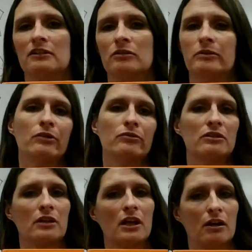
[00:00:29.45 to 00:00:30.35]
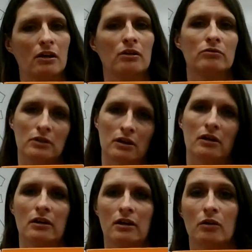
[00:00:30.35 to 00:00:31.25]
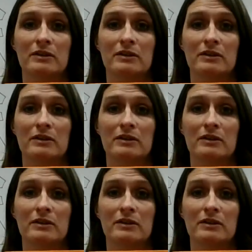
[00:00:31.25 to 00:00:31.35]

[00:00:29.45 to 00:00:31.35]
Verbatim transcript: So we don't just say, go, dog, go.